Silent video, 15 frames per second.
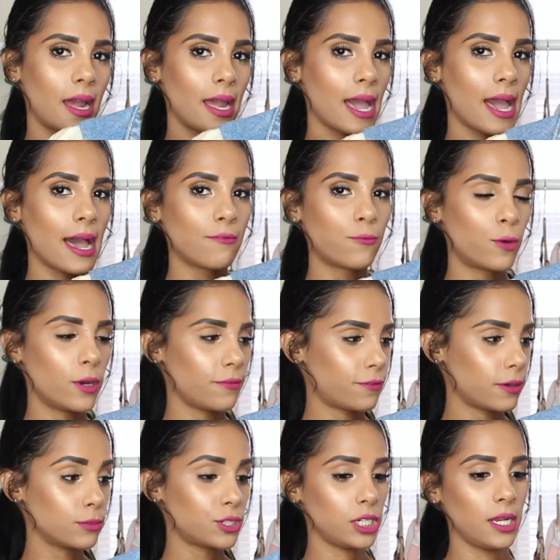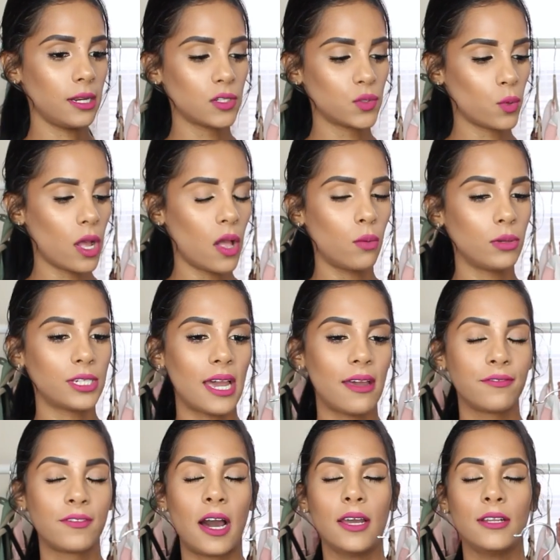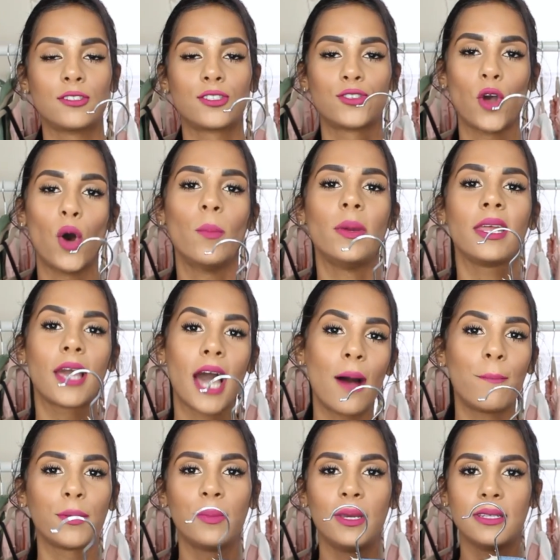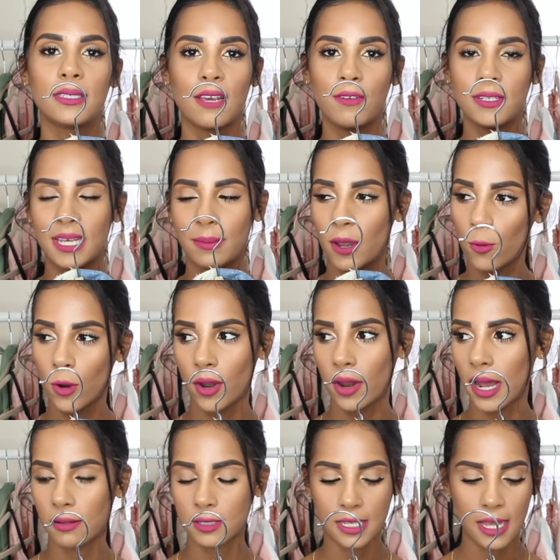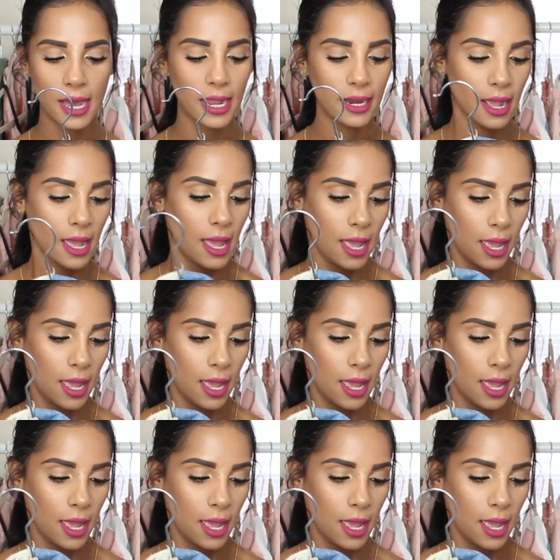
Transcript: I have one from Shein as well, which I have gotten so many compliments every time I wear it outside.